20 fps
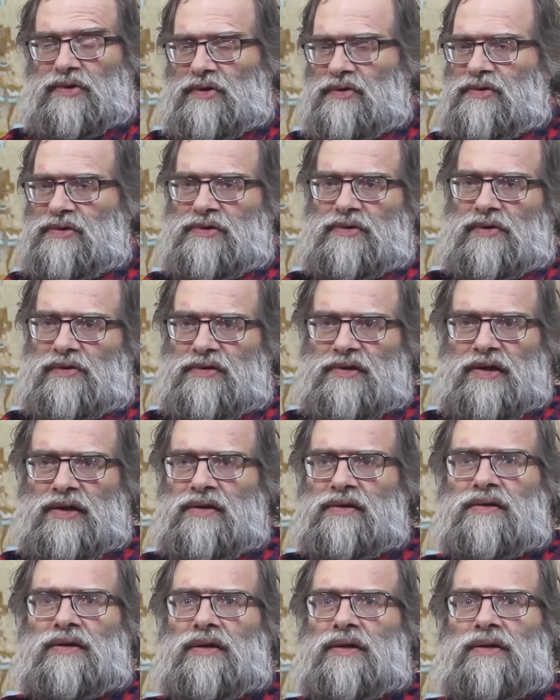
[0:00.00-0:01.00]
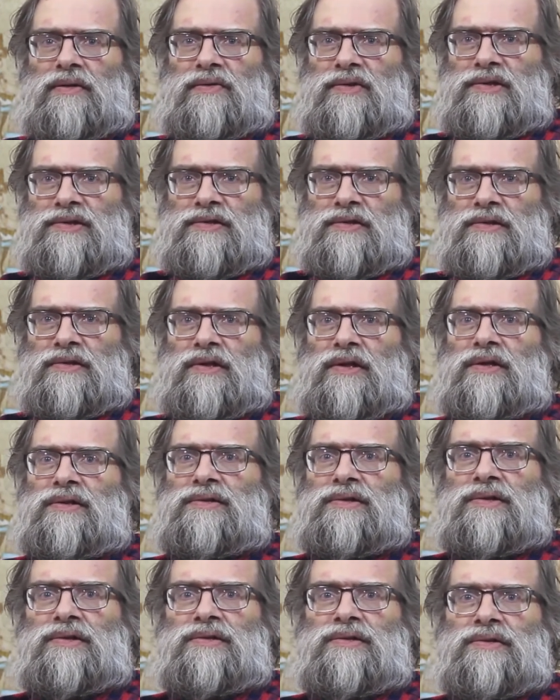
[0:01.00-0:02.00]
does not entail
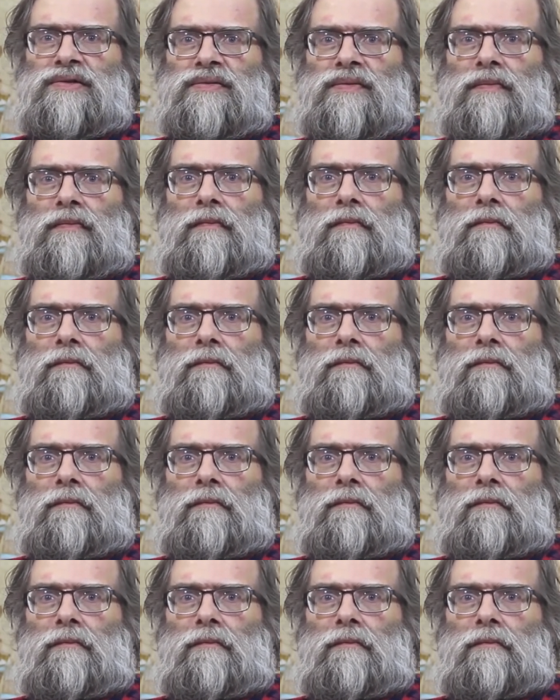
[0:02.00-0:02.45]
westernization.